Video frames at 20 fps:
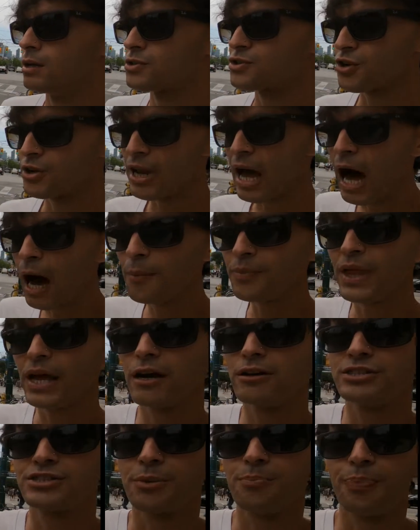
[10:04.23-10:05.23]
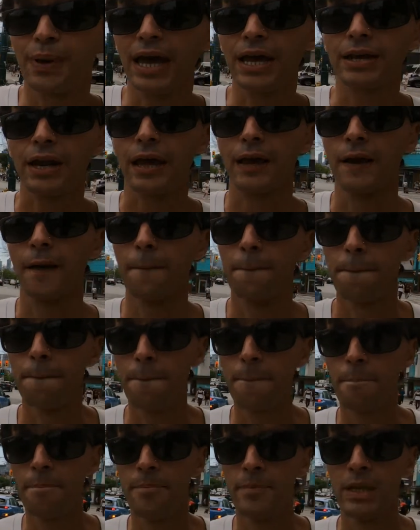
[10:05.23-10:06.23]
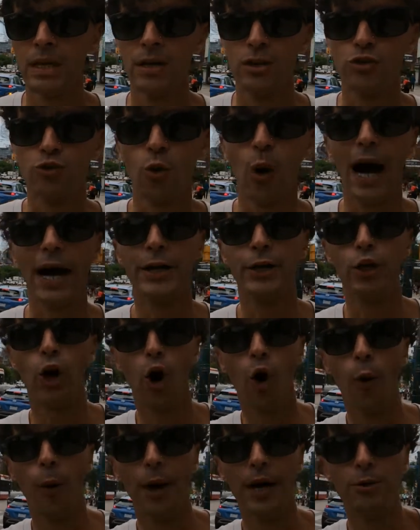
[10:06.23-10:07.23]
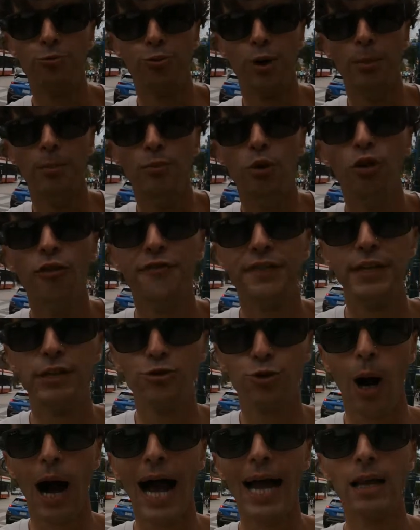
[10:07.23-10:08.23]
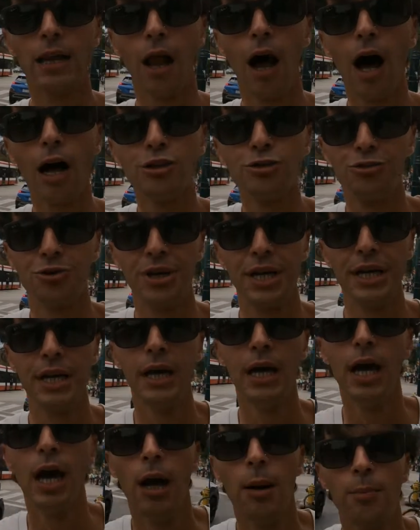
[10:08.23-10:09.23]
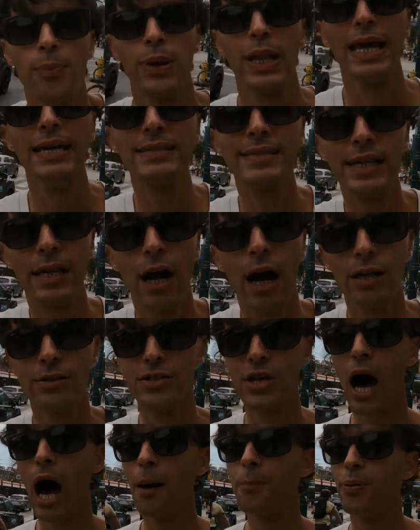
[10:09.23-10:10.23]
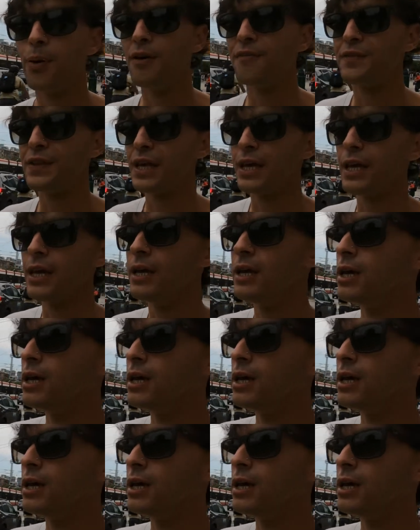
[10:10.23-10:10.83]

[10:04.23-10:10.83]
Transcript: So now I'm there debating. Do I go in, remove the dry laundry, place it on top of the